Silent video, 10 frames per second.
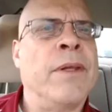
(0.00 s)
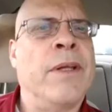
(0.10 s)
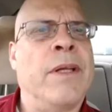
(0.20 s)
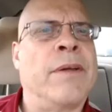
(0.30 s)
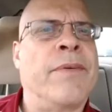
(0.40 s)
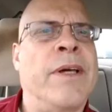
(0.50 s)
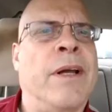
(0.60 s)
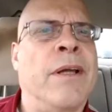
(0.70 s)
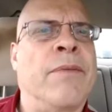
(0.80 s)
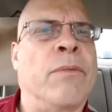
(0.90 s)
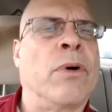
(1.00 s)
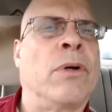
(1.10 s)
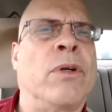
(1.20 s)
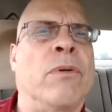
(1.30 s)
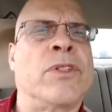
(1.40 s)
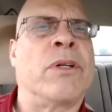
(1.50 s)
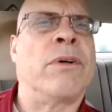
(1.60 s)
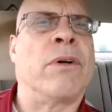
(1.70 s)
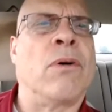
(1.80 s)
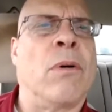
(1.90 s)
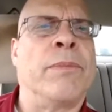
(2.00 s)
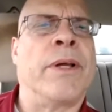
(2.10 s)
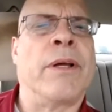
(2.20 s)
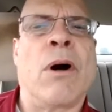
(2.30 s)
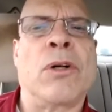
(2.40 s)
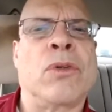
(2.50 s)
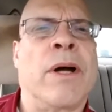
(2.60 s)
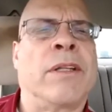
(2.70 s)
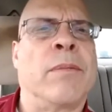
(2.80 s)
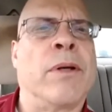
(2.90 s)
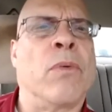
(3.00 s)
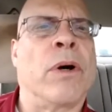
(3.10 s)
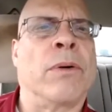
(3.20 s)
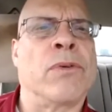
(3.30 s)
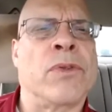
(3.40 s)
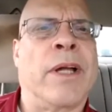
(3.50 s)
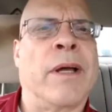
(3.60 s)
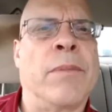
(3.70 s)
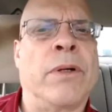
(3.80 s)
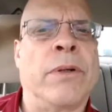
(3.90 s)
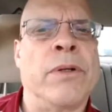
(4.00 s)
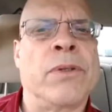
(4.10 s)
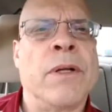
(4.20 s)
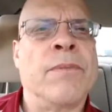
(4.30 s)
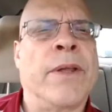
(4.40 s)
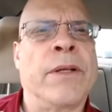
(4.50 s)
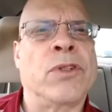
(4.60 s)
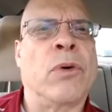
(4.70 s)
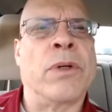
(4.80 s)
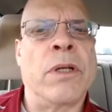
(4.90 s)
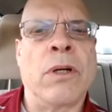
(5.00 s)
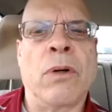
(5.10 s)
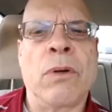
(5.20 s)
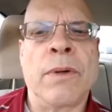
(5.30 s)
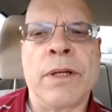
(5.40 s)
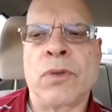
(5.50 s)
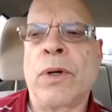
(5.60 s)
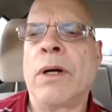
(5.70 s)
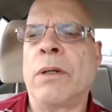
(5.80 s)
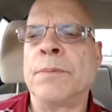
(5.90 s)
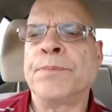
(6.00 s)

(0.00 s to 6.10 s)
if a realtor was selling your home, they also have to be aware of those liabilities, and so do you as well.